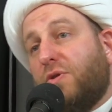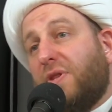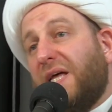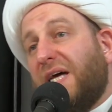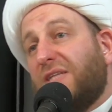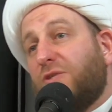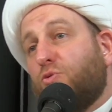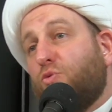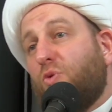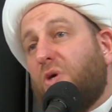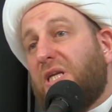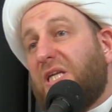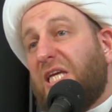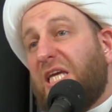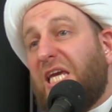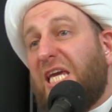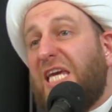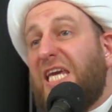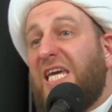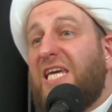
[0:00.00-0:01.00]
that when
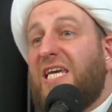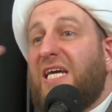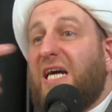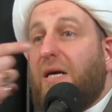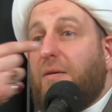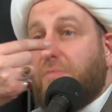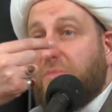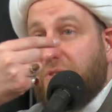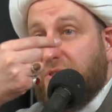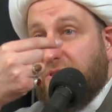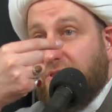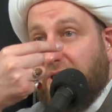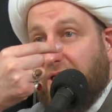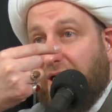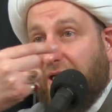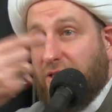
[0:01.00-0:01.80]
he comes,